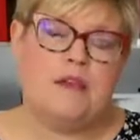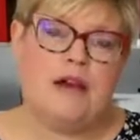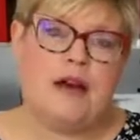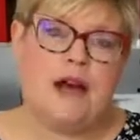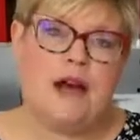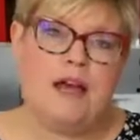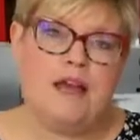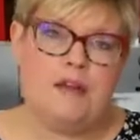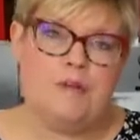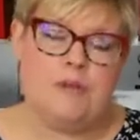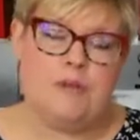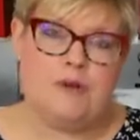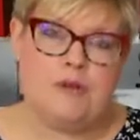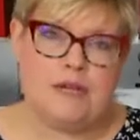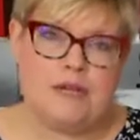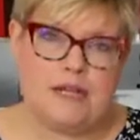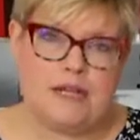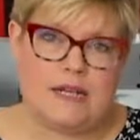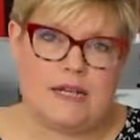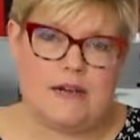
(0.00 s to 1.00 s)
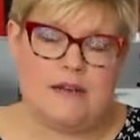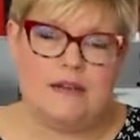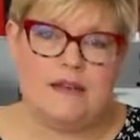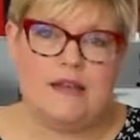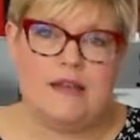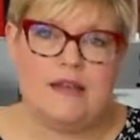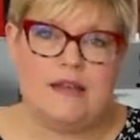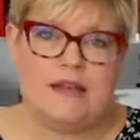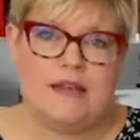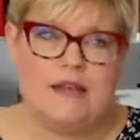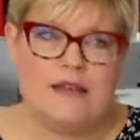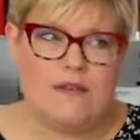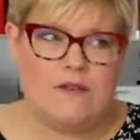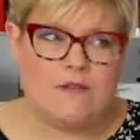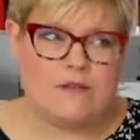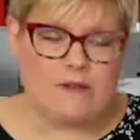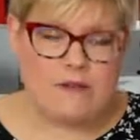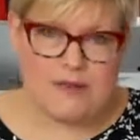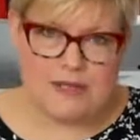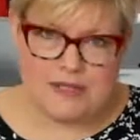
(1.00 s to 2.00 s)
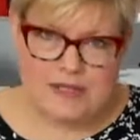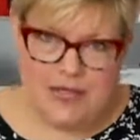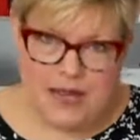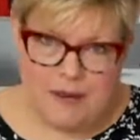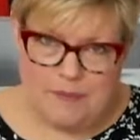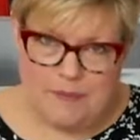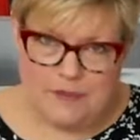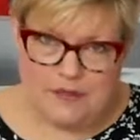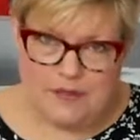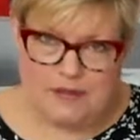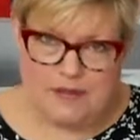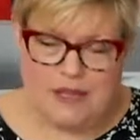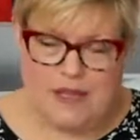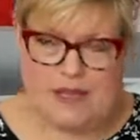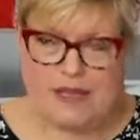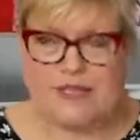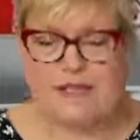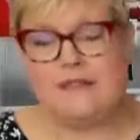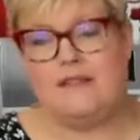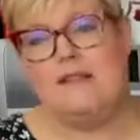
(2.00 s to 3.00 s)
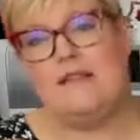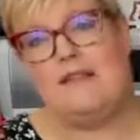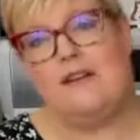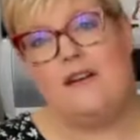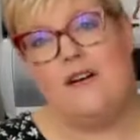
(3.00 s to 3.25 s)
On a BERNINA, from the top of the line